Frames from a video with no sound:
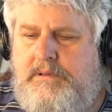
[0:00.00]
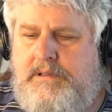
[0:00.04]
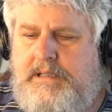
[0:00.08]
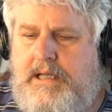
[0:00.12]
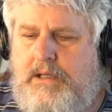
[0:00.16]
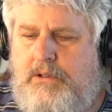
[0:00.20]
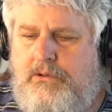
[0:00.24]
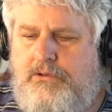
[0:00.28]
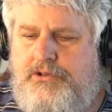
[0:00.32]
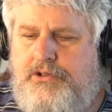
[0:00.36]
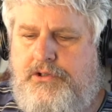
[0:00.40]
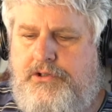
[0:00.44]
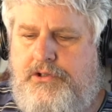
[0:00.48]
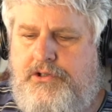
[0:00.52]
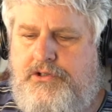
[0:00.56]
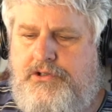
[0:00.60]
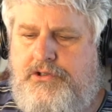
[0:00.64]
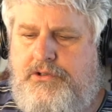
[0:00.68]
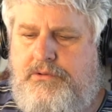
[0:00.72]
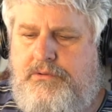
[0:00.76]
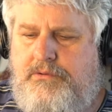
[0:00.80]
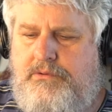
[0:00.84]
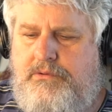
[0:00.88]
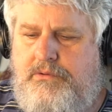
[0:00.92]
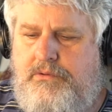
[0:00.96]
down to the
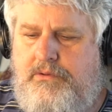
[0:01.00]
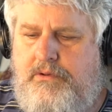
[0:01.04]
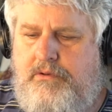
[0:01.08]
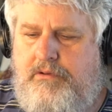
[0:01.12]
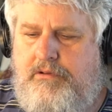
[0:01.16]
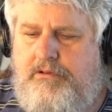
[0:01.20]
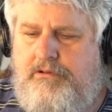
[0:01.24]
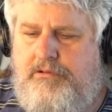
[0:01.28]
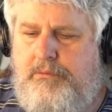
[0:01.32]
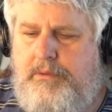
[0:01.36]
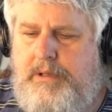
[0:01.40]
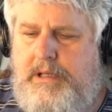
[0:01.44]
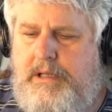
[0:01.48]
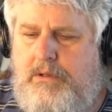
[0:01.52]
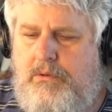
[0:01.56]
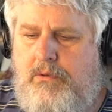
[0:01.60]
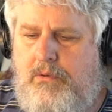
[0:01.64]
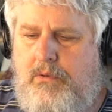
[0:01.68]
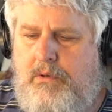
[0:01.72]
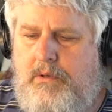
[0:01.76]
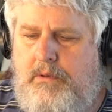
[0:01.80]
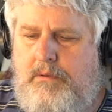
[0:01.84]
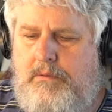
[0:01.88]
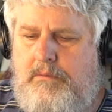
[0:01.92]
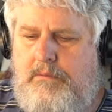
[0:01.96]
3
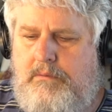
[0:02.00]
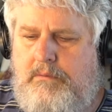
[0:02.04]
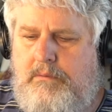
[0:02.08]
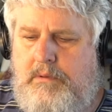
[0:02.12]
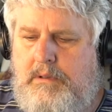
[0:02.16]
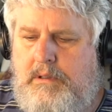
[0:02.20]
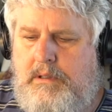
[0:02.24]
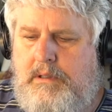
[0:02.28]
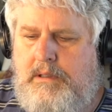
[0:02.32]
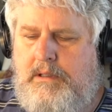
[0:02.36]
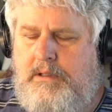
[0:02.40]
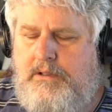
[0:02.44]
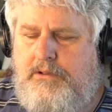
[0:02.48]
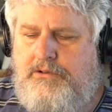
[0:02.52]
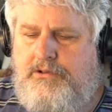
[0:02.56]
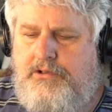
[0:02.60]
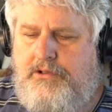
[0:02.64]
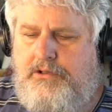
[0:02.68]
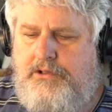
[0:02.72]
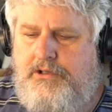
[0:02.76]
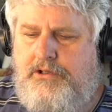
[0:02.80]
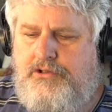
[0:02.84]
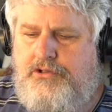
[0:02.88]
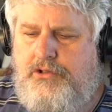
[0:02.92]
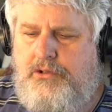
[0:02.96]
chord,
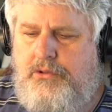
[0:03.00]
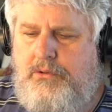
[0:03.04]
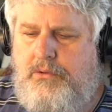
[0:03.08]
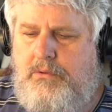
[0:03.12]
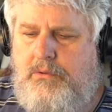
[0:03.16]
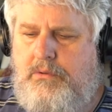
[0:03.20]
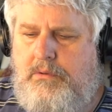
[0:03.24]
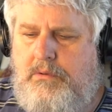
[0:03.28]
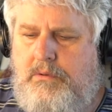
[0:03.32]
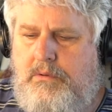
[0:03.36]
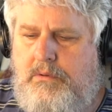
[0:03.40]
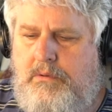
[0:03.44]
to the 2,